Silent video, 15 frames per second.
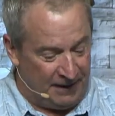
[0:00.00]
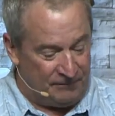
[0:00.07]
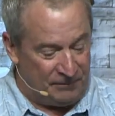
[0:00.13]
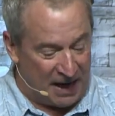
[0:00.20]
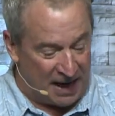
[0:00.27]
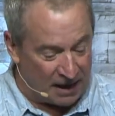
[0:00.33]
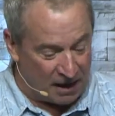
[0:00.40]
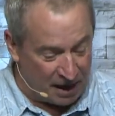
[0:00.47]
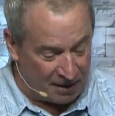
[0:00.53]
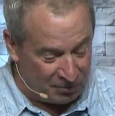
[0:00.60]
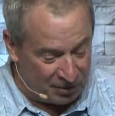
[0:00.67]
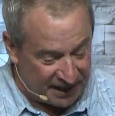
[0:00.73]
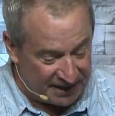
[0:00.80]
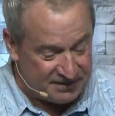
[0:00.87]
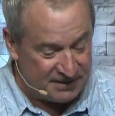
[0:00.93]
And God
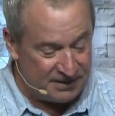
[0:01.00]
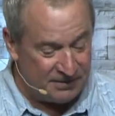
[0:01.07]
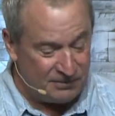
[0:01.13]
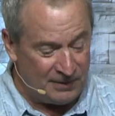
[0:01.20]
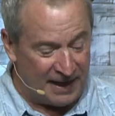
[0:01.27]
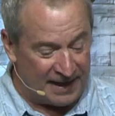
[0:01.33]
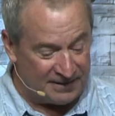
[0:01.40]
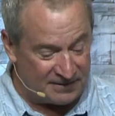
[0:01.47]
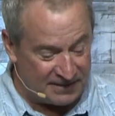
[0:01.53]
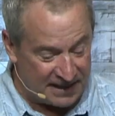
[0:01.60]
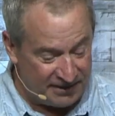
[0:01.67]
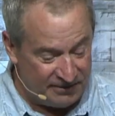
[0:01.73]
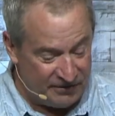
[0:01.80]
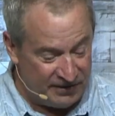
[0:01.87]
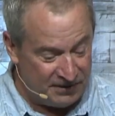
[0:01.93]
blessed them and said
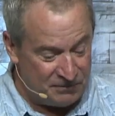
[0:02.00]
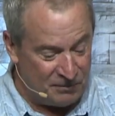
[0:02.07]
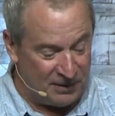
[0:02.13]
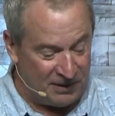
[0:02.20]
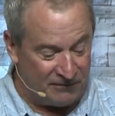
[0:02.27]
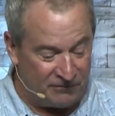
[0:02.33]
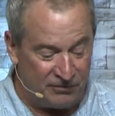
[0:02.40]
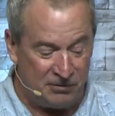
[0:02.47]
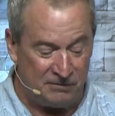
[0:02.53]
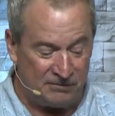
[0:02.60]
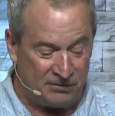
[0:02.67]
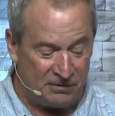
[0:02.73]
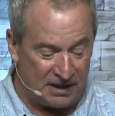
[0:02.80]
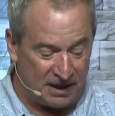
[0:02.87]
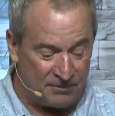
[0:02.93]
to them, Be
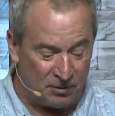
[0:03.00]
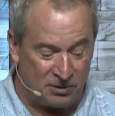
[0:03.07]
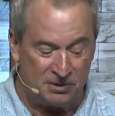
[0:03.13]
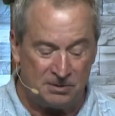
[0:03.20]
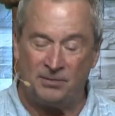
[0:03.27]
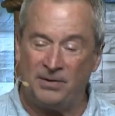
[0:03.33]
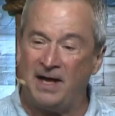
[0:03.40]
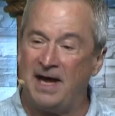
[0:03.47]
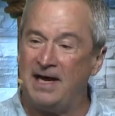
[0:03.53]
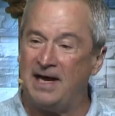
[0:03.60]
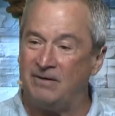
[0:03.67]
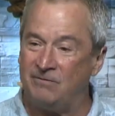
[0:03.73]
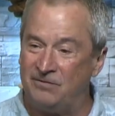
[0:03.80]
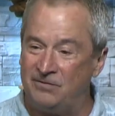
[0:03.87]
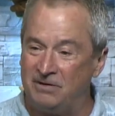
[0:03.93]
fruitful and multiply
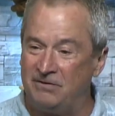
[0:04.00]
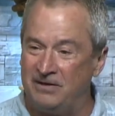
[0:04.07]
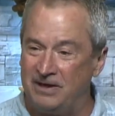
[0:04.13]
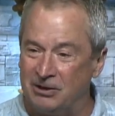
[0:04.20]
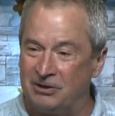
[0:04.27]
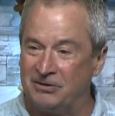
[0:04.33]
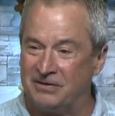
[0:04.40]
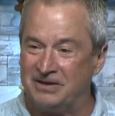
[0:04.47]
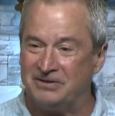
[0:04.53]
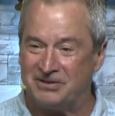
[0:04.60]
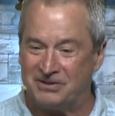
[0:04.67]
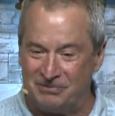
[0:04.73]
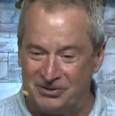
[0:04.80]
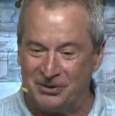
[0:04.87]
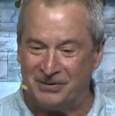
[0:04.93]
and fill the earth and
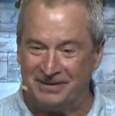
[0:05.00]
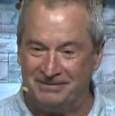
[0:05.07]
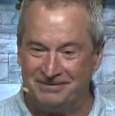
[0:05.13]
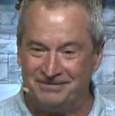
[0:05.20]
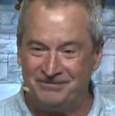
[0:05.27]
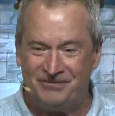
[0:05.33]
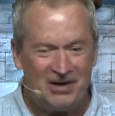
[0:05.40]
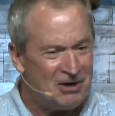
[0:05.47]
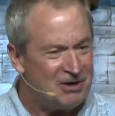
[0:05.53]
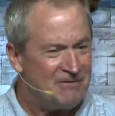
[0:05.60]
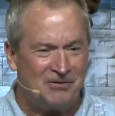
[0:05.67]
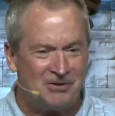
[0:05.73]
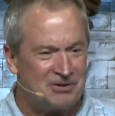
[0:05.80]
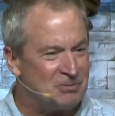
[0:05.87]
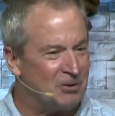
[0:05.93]
subdue it. Very
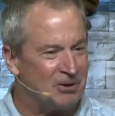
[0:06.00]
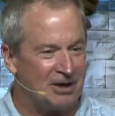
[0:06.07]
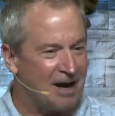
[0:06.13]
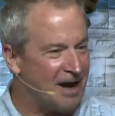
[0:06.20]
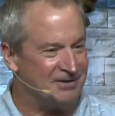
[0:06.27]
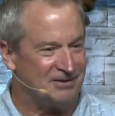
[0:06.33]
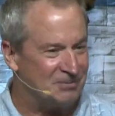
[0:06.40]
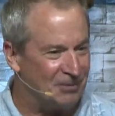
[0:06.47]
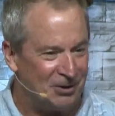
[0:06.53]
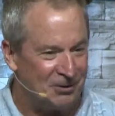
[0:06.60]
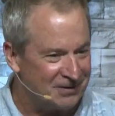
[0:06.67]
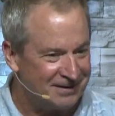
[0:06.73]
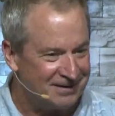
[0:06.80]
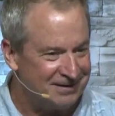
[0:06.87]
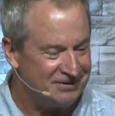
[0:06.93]
first word God
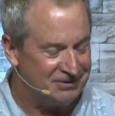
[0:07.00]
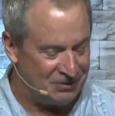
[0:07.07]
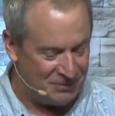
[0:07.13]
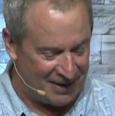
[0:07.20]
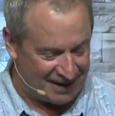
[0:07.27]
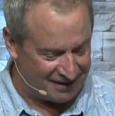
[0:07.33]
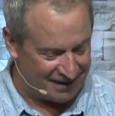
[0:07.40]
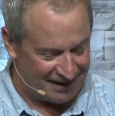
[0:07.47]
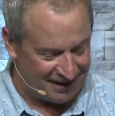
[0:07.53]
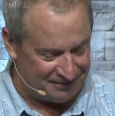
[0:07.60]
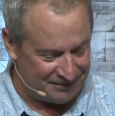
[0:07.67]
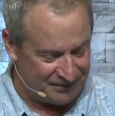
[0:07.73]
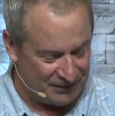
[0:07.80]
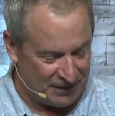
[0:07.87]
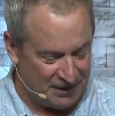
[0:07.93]
spoke to mankind.
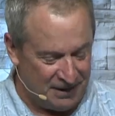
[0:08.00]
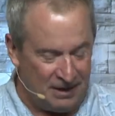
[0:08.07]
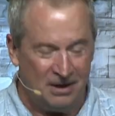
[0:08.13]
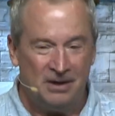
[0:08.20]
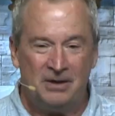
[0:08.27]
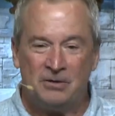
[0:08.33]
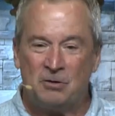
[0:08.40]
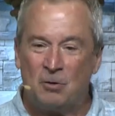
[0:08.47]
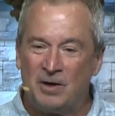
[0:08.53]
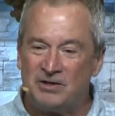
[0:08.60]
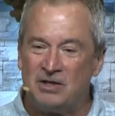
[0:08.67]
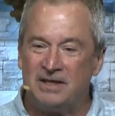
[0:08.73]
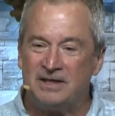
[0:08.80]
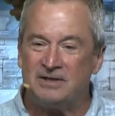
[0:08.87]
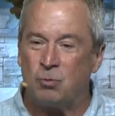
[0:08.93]
The
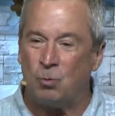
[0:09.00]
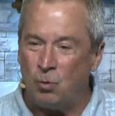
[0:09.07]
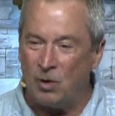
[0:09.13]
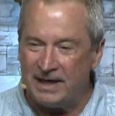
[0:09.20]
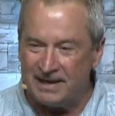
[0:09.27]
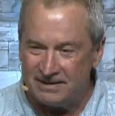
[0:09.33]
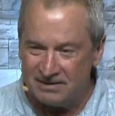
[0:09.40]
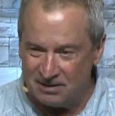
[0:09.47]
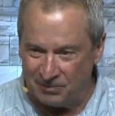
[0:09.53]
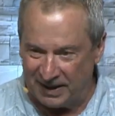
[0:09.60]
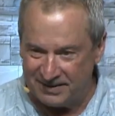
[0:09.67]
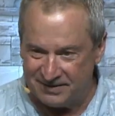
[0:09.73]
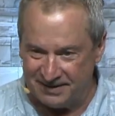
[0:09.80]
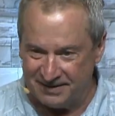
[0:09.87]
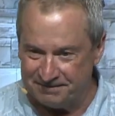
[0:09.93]
question is, what is a
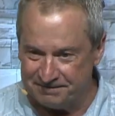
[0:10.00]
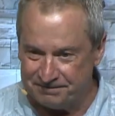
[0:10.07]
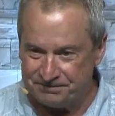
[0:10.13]
blessing?